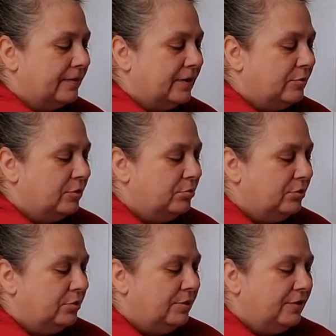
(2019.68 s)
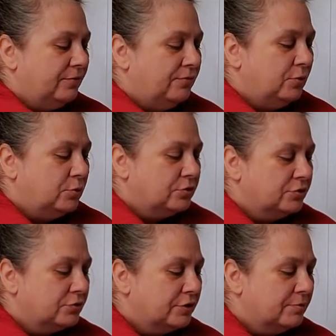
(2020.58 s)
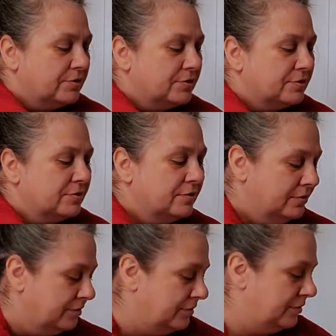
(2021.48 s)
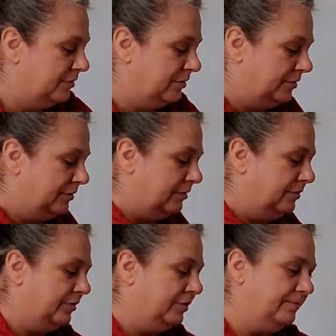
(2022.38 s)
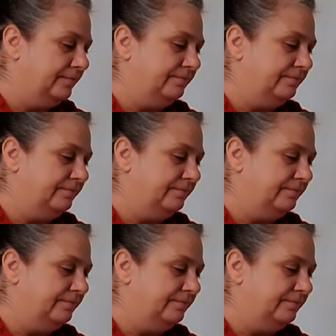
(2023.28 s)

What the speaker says: I'm going to put about 4 strips on it.